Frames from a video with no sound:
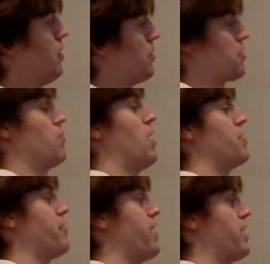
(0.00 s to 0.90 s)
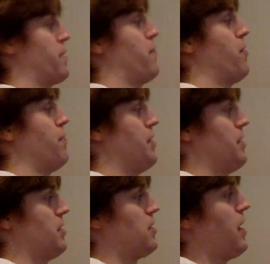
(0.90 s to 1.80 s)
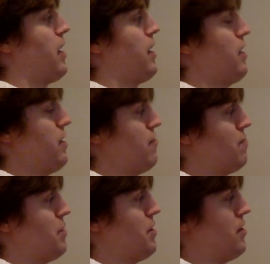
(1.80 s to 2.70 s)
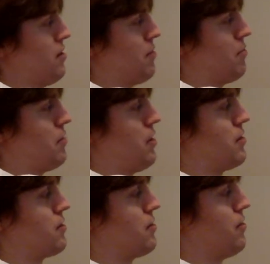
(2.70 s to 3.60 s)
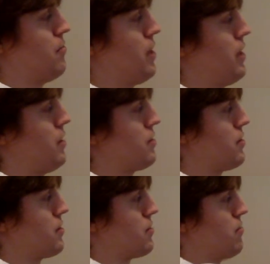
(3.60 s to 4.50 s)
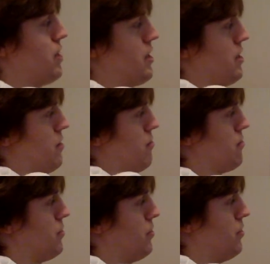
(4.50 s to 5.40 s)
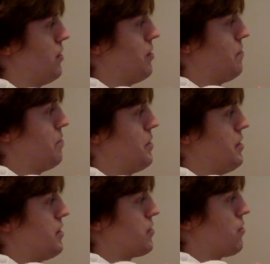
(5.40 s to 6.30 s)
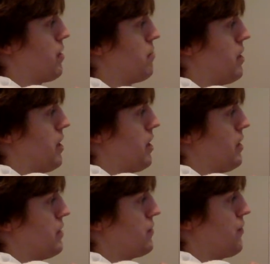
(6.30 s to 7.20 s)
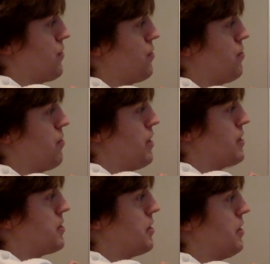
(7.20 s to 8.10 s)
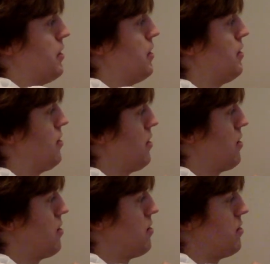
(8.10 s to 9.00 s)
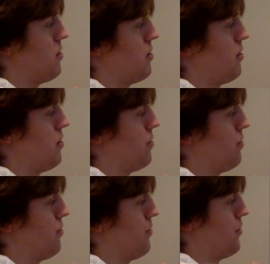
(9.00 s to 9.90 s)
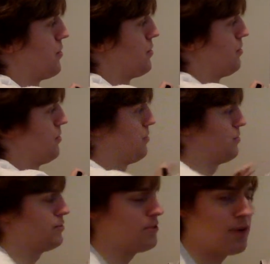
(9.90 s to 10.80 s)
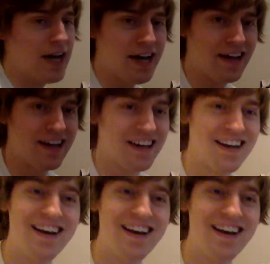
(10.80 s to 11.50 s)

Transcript: The quadratic formula is negative b plus or minus the square root of b squared minus 4ac all over 2a.